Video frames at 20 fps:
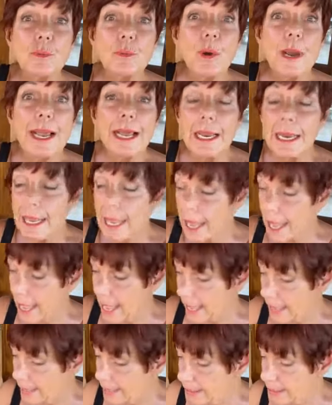well
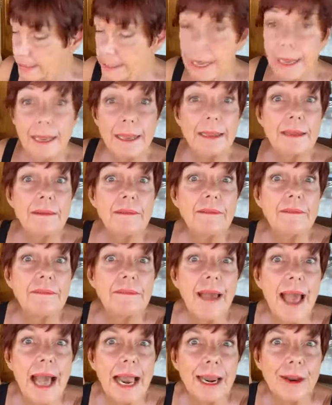as
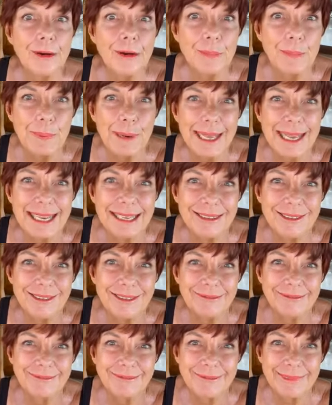Valor blend
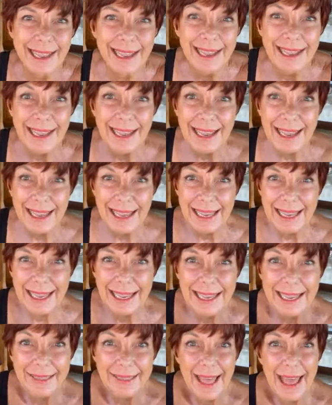
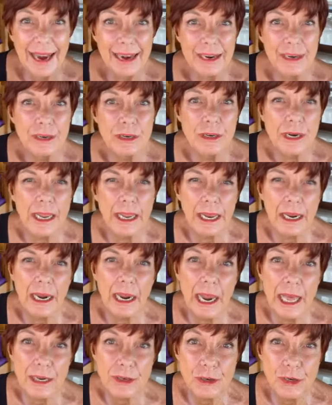in that a
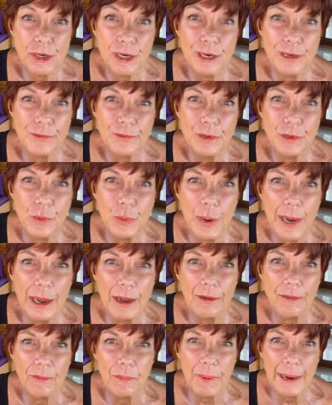collection of
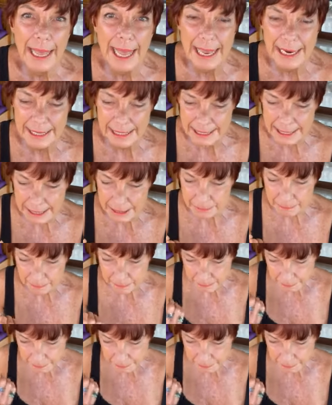12 blends.